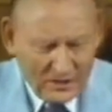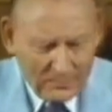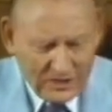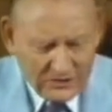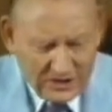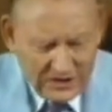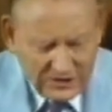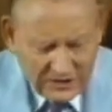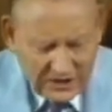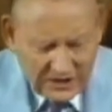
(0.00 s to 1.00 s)
Bless
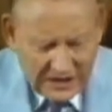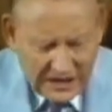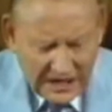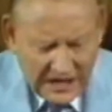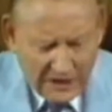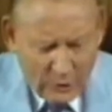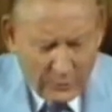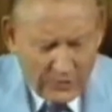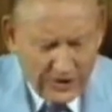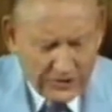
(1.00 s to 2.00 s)
these and
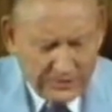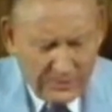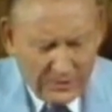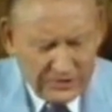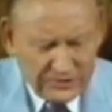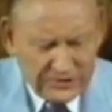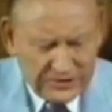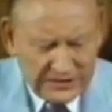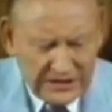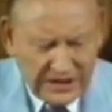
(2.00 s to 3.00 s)
open their spirits
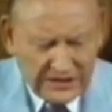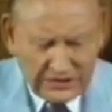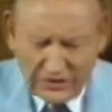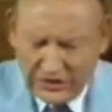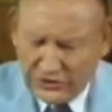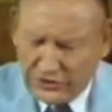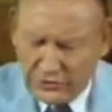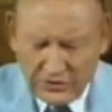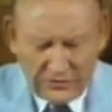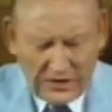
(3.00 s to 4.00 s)
to the
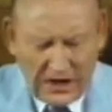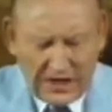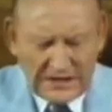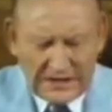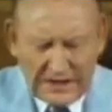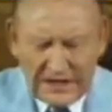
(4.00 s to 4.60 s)
truth of God.